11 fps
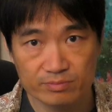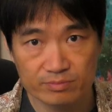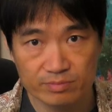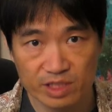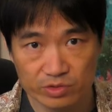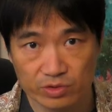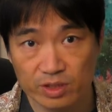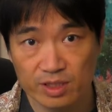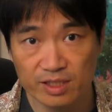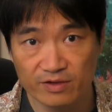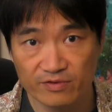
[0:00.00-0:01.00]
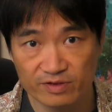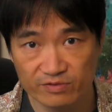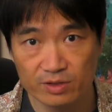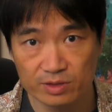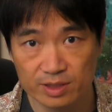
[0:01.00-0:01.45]
majority of the
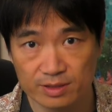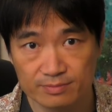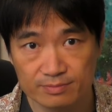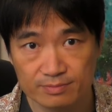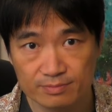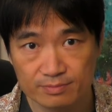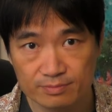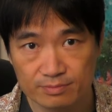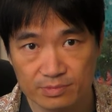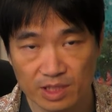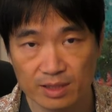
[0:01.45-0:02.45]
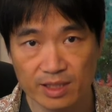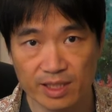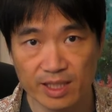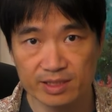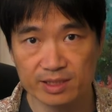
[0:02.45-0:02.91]
votes, then the
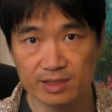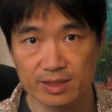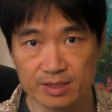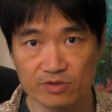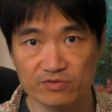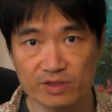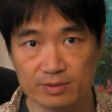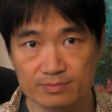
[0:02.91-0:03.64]
election is over.